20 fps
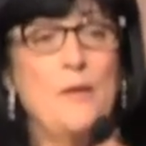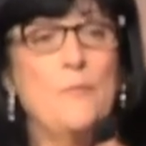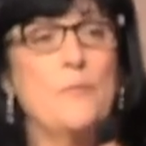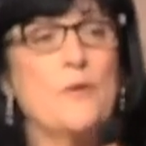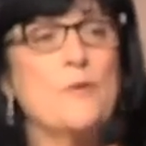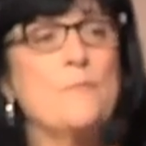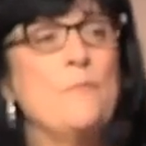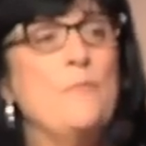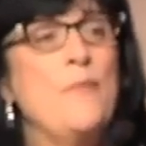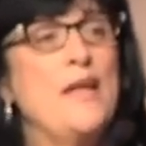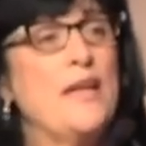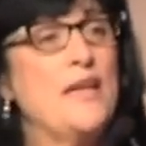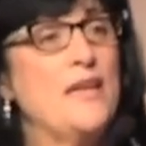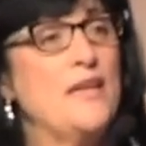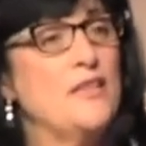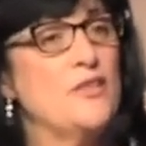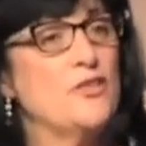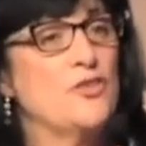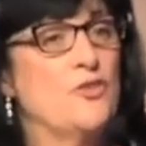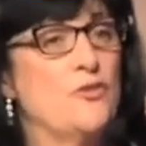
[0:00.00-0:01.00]
But
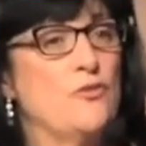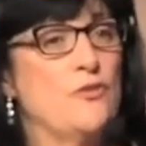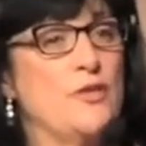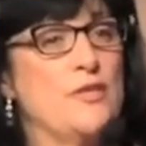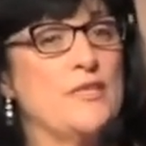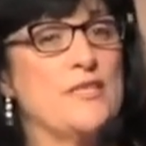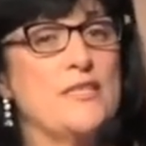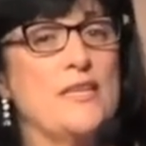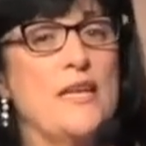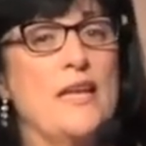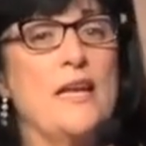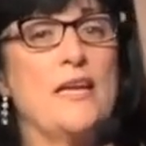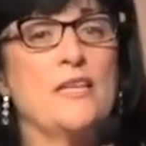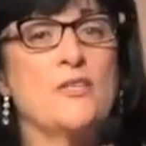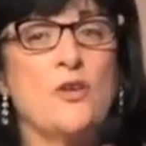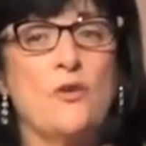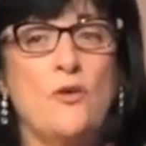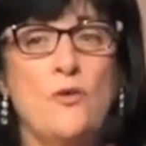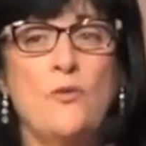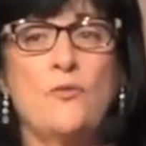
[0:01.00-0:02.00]
making the choice
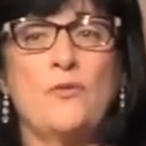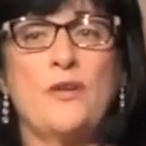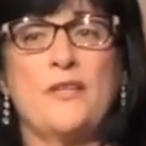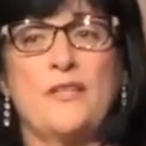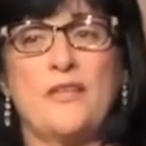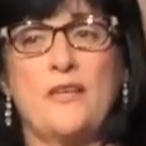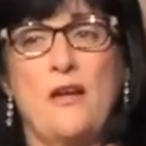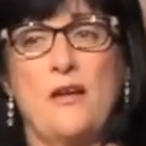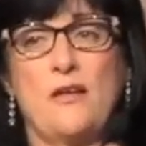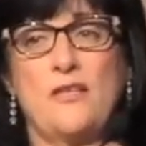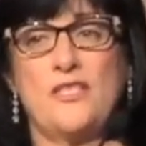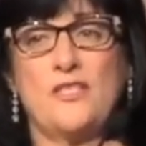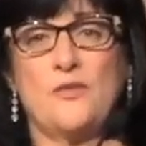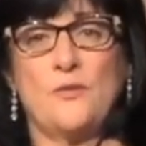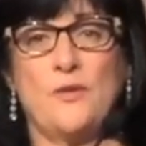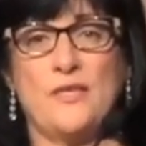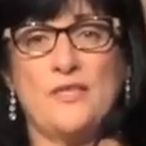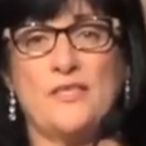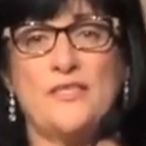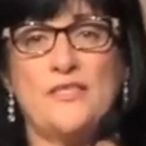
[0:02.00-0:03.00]
and owning the
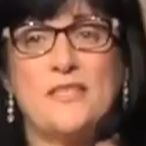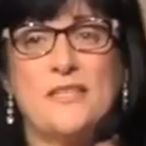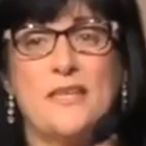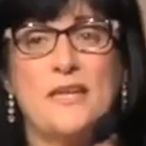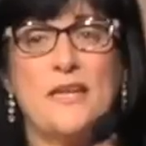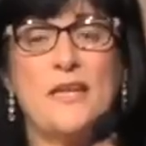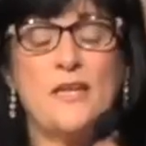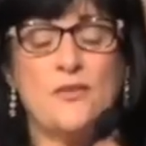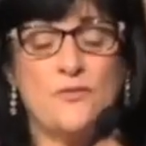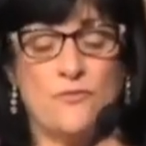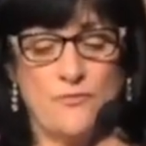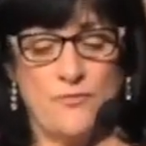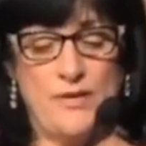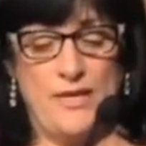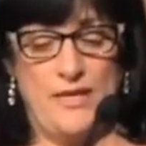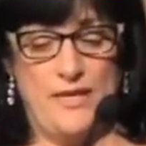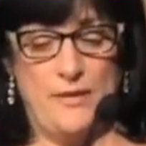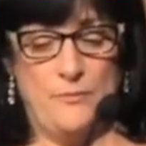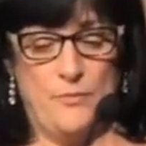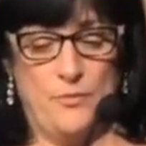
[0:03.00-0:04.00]
consequence is
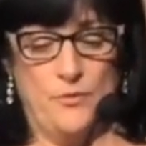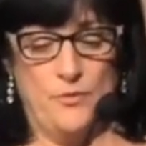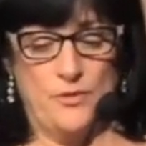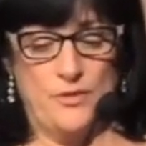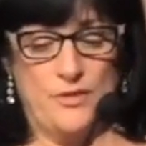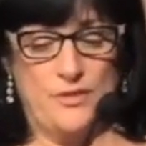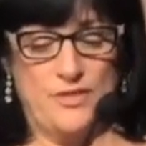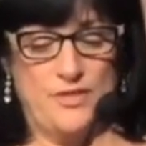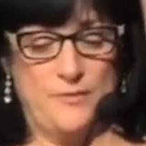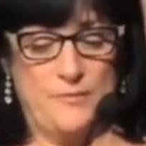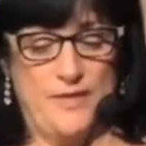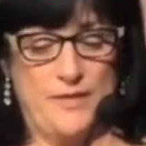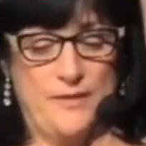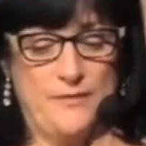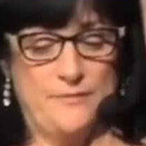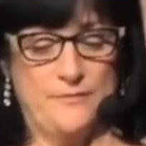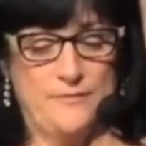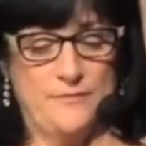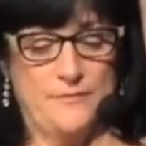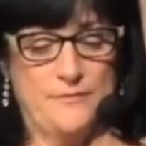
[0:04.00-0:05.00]
really important to me.
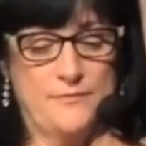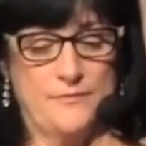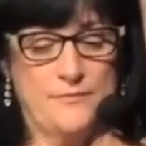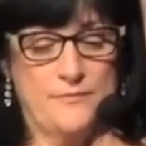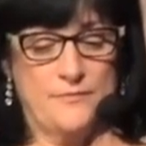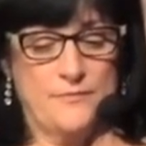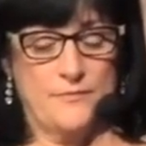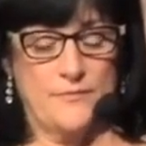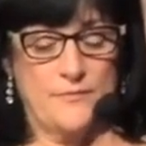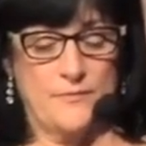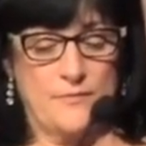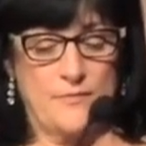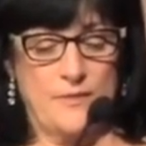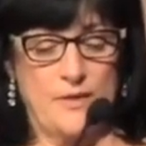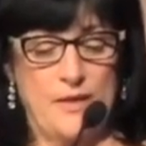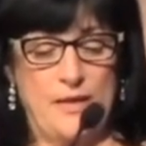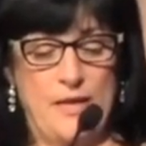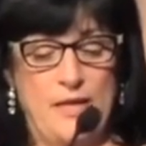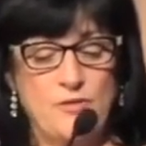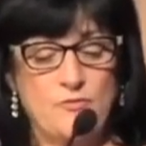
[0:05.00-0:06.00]

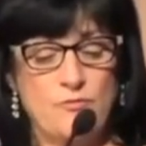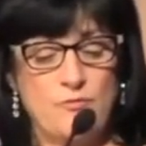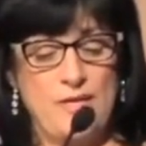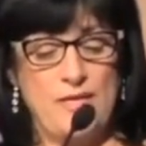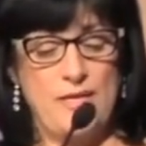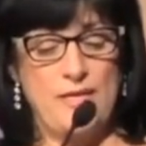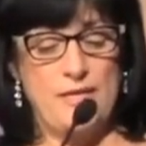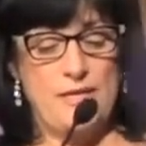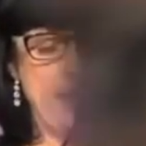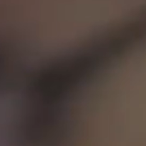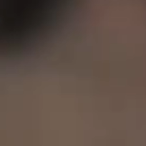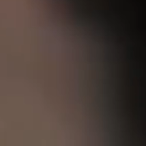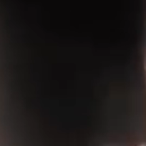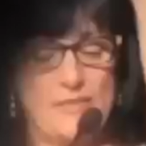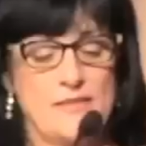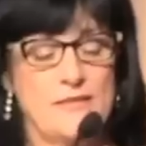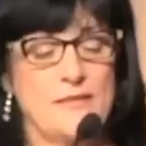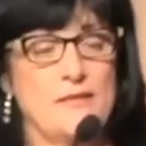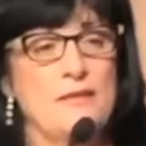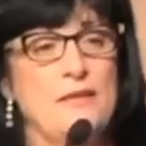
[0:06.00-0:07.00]
It really
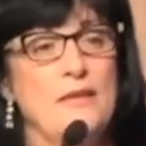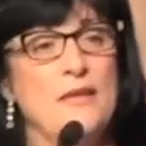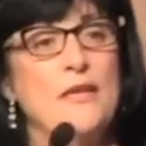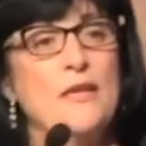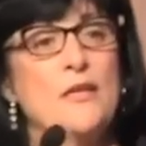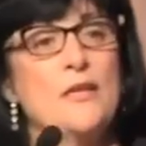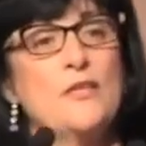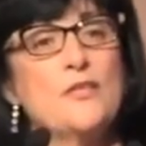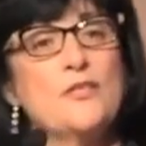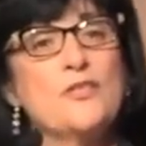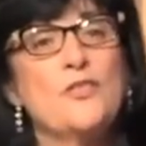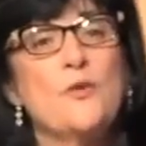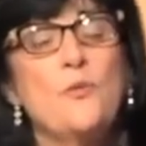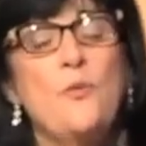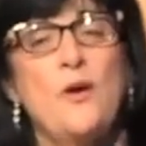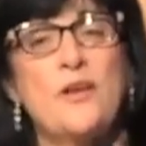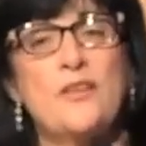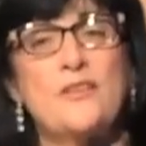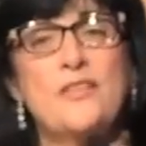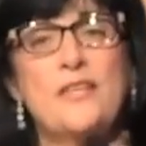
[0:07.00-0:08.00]
is. So,
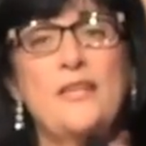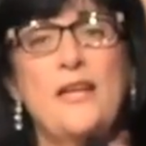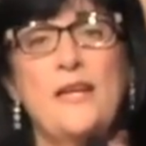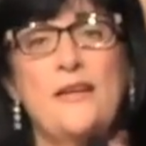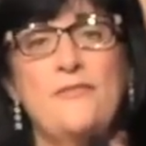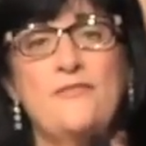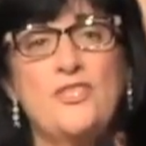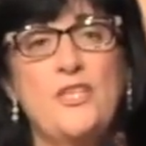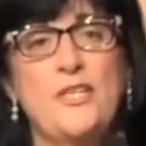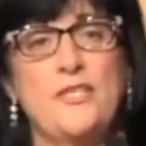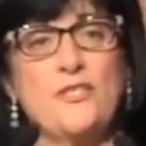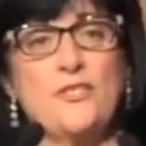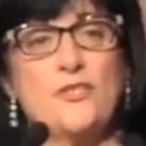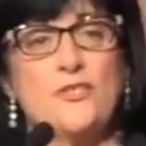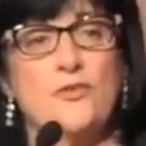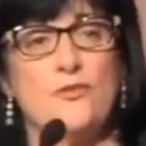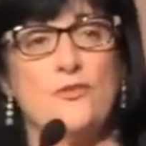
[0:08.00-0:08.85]
what are the life changing